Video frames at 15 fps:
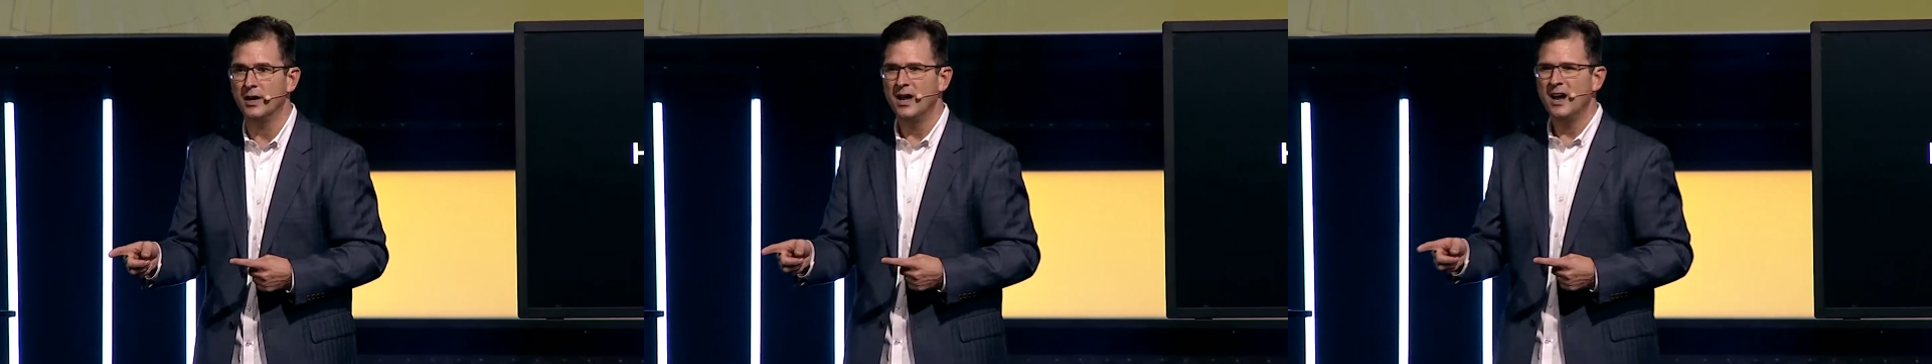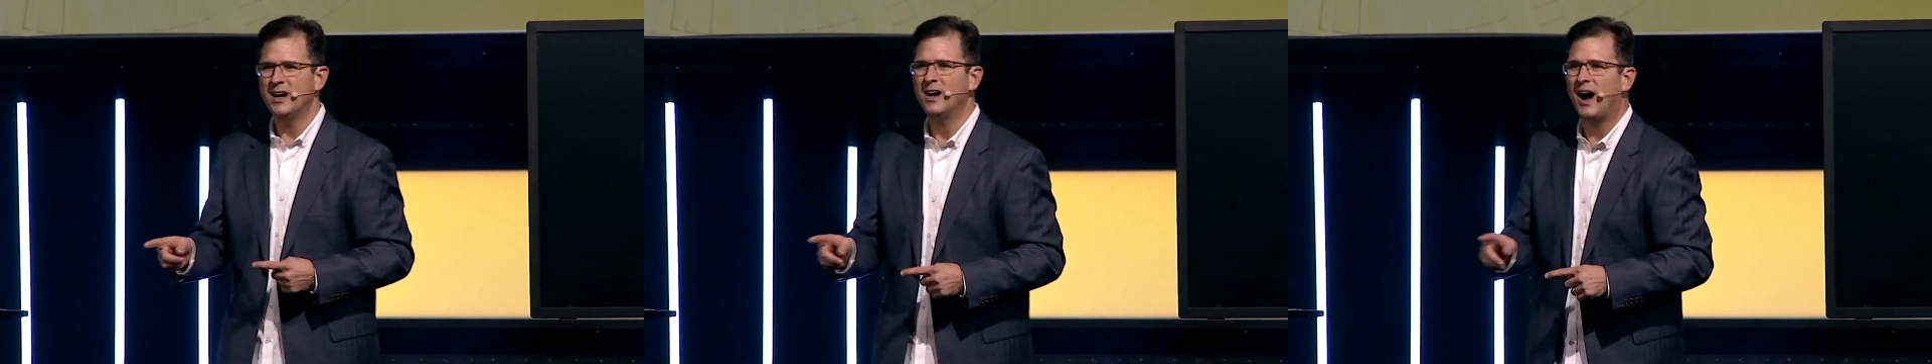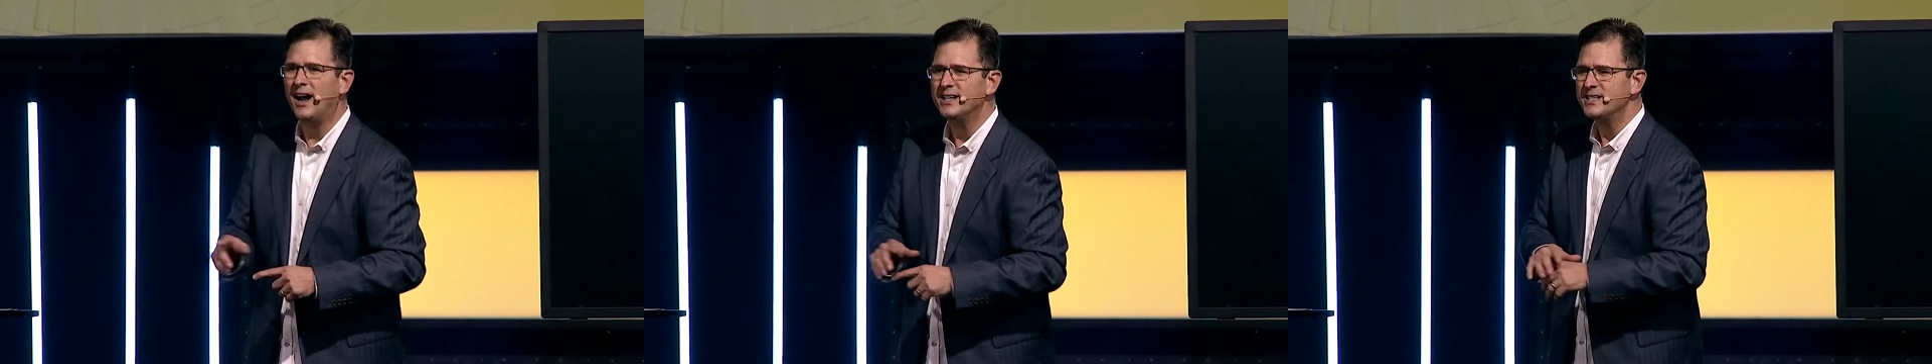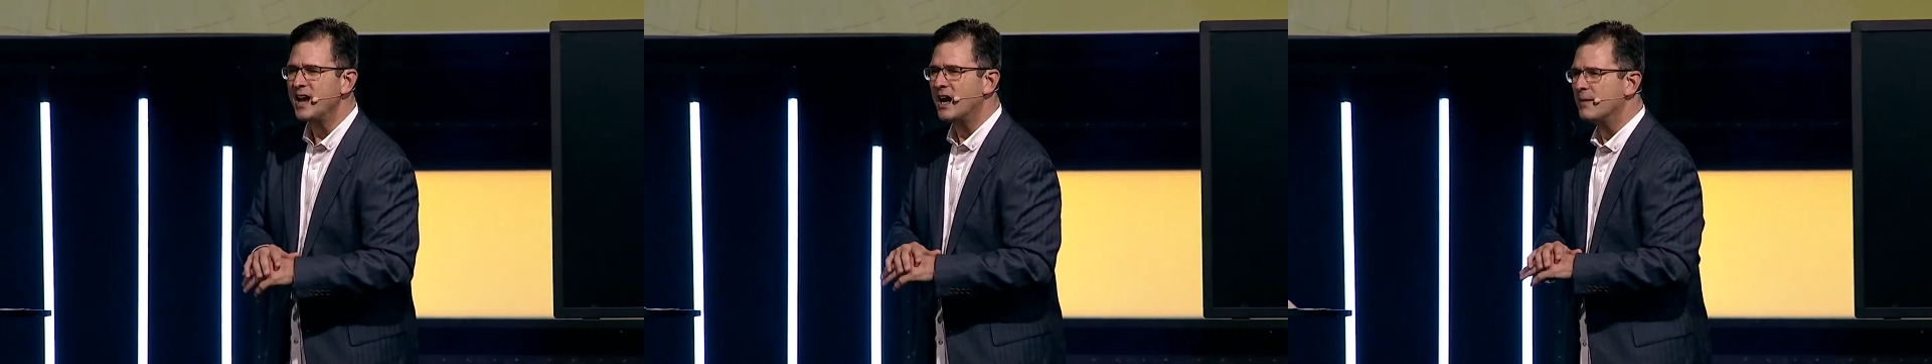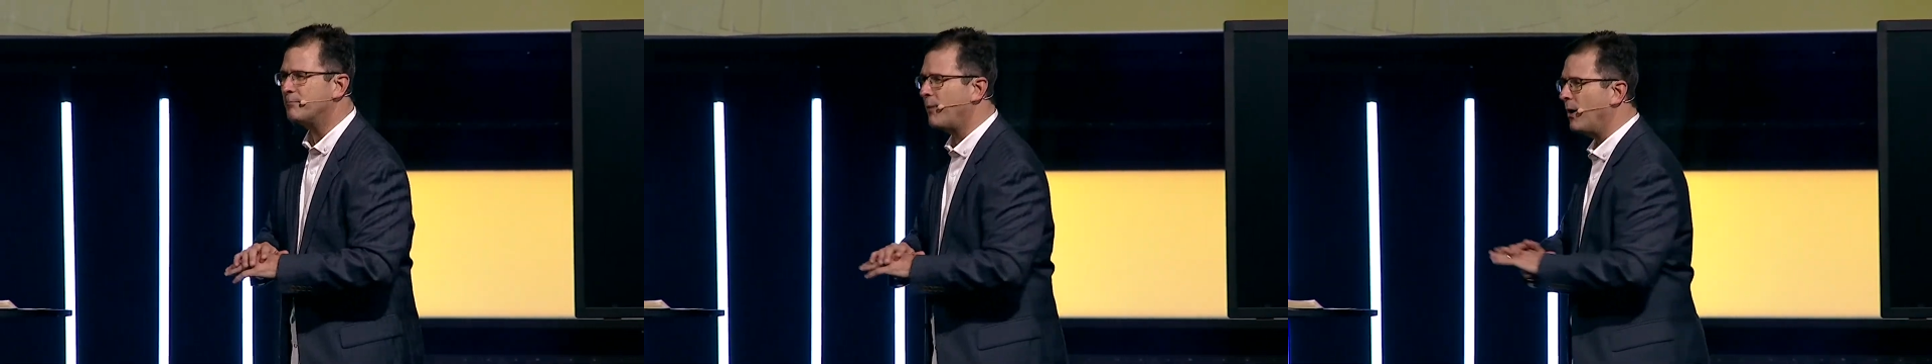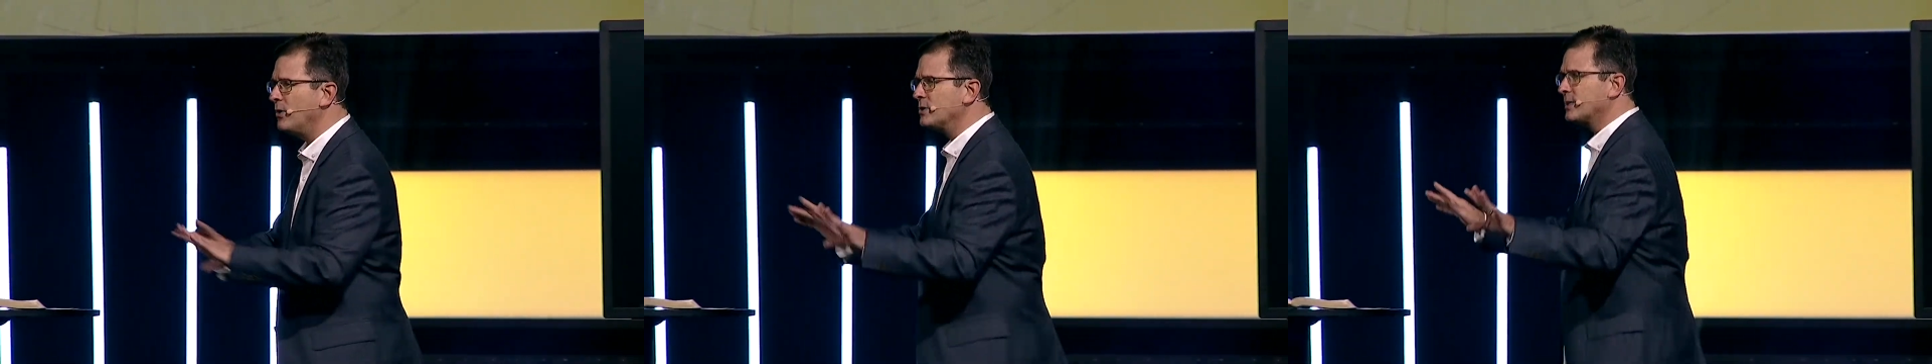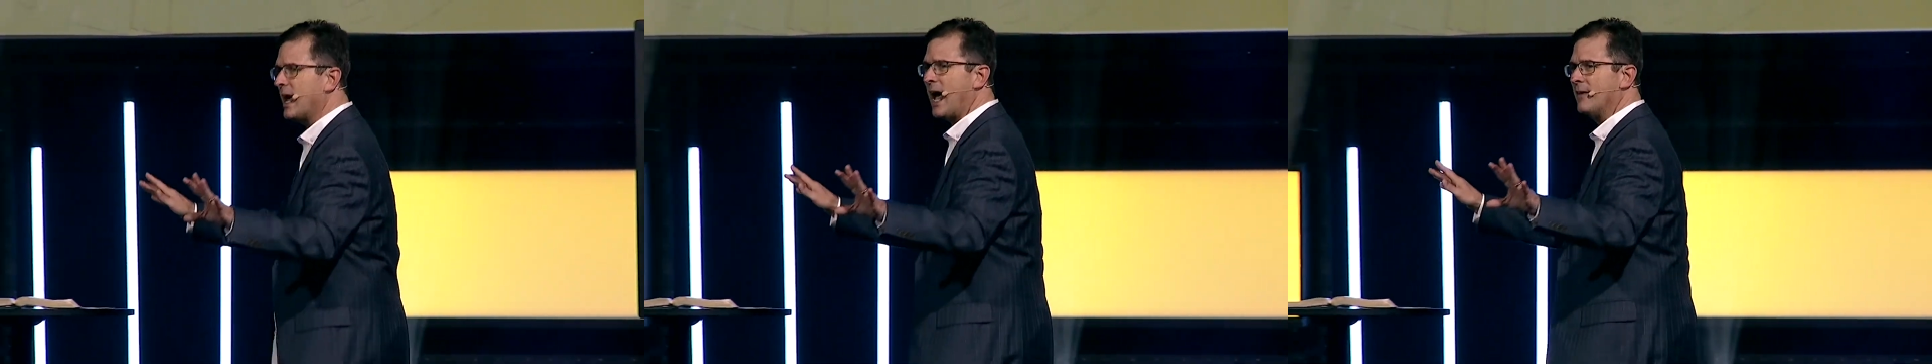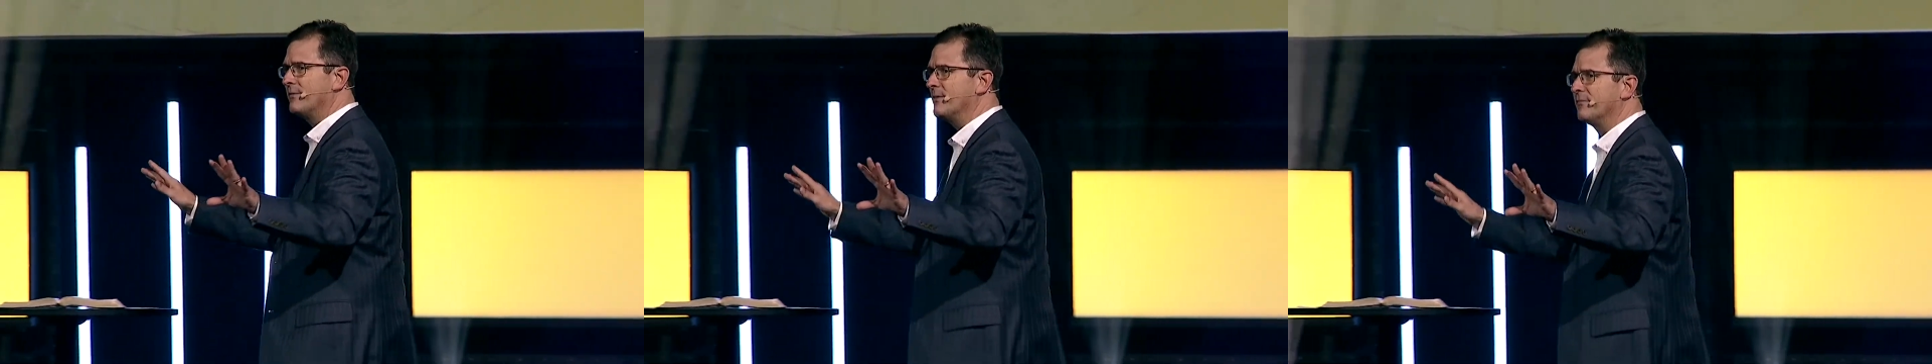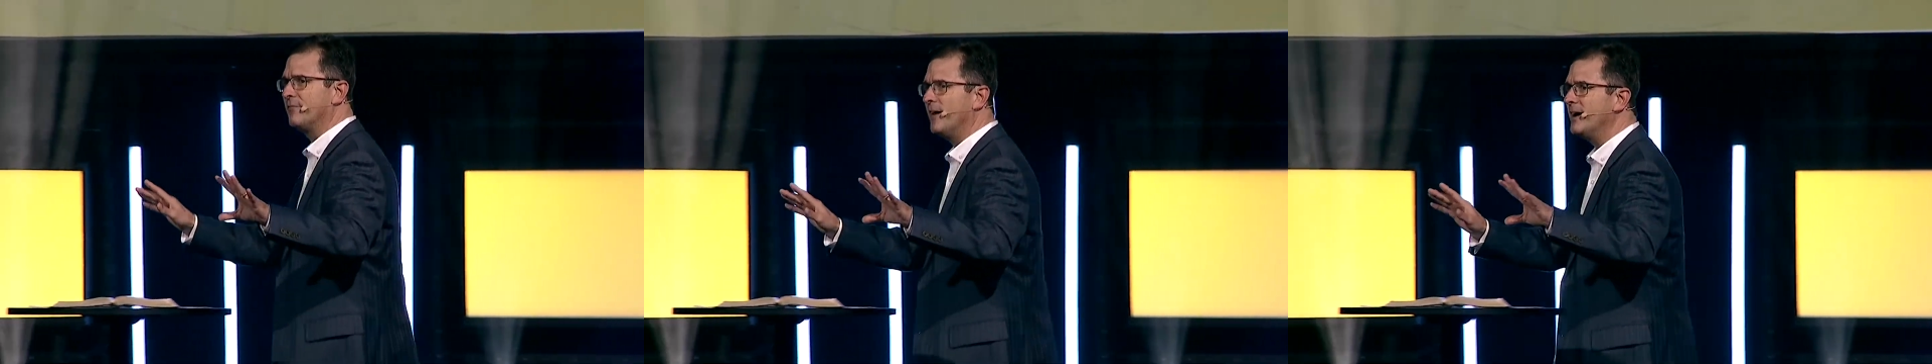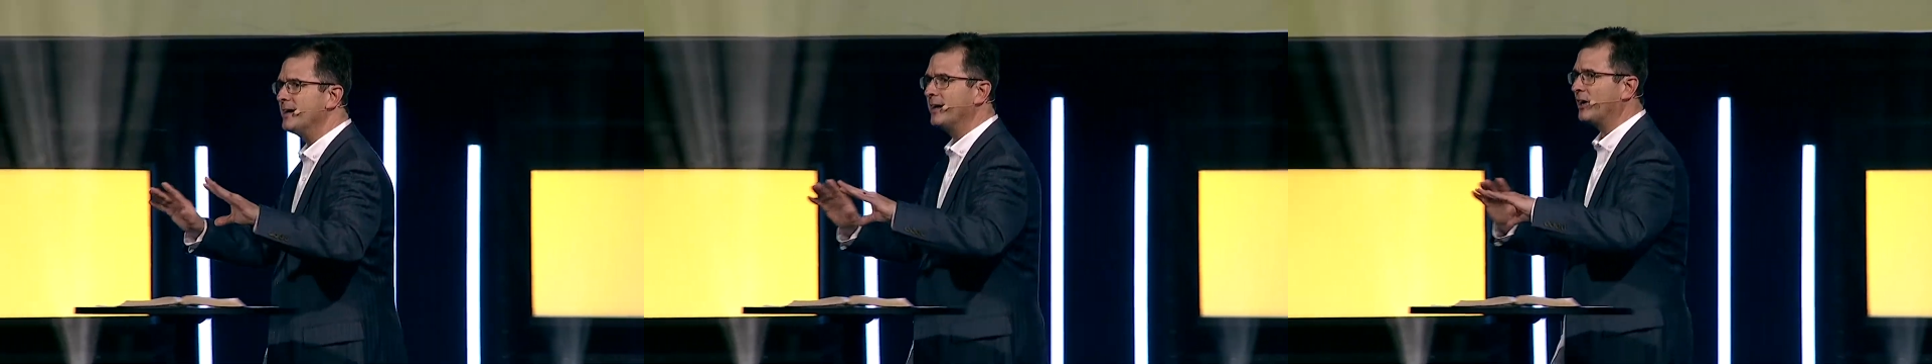God's not opposed to having
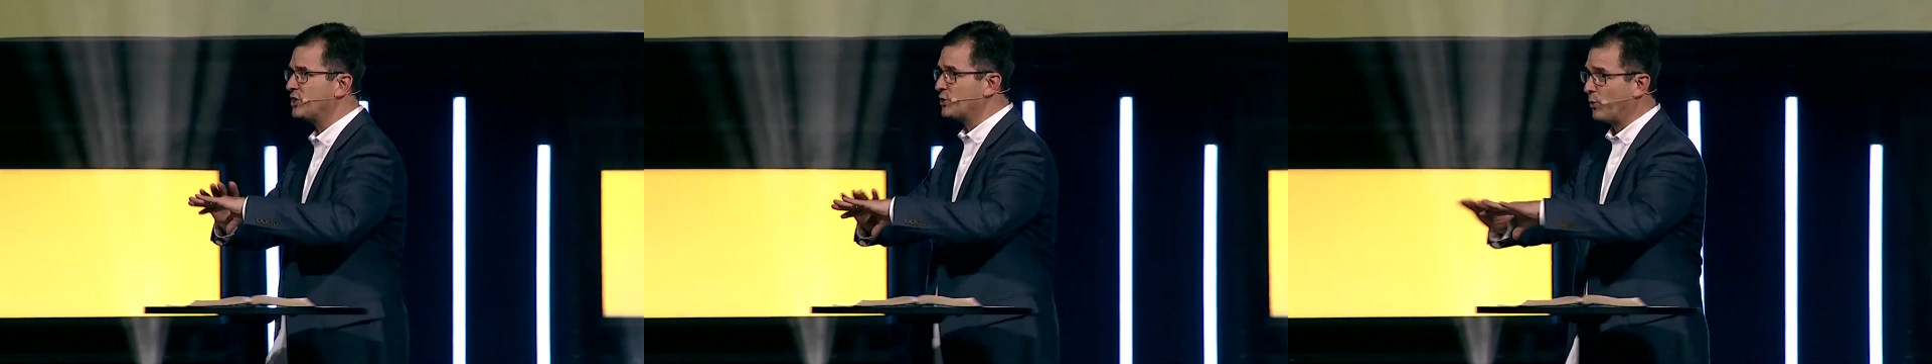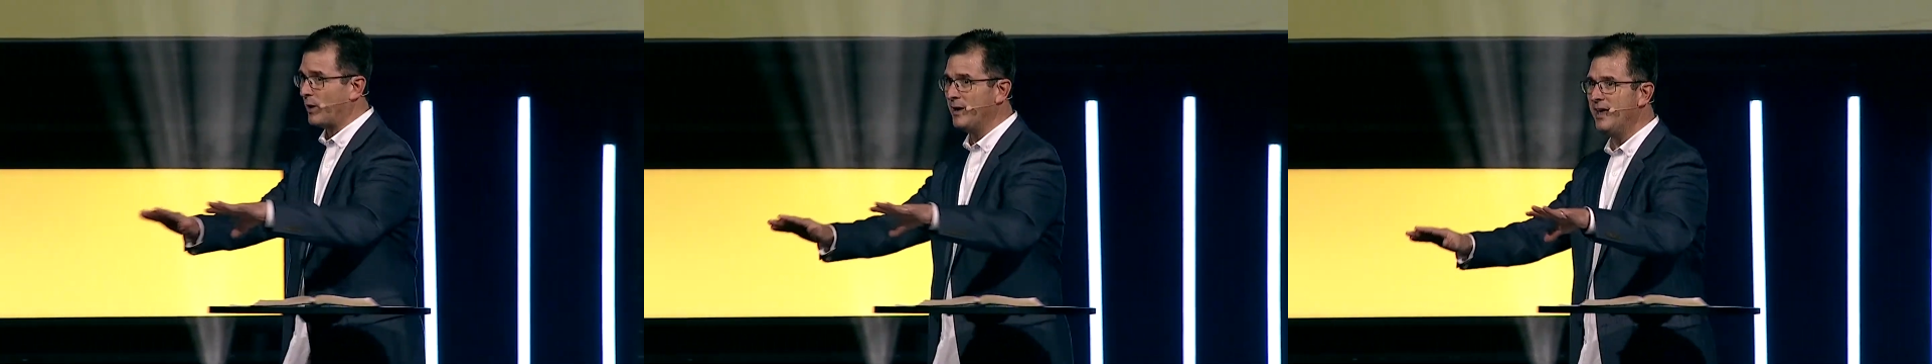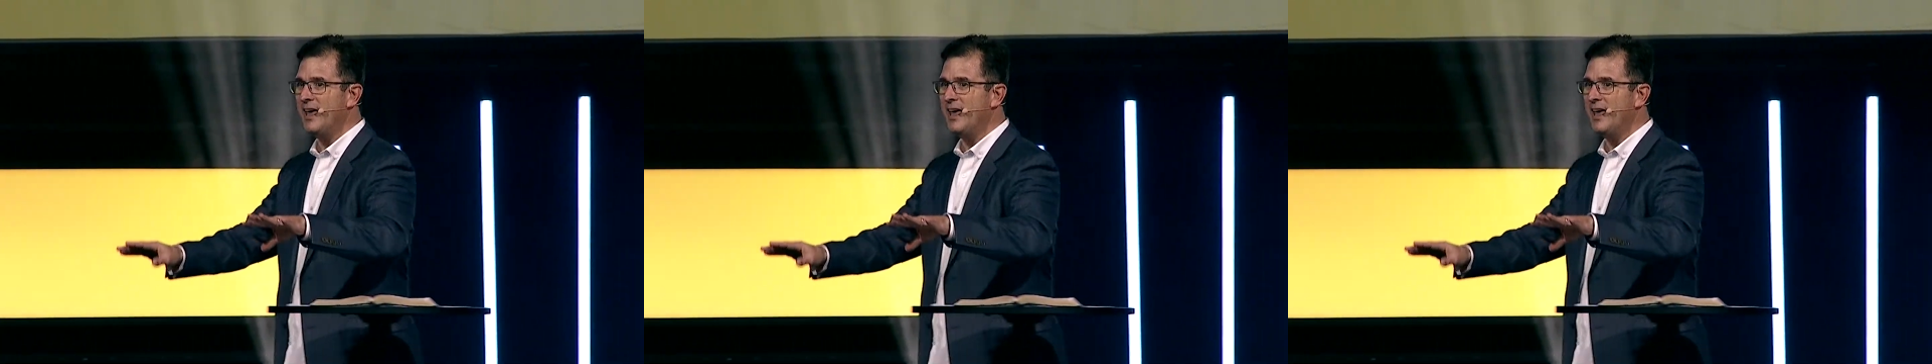fun and enjoying.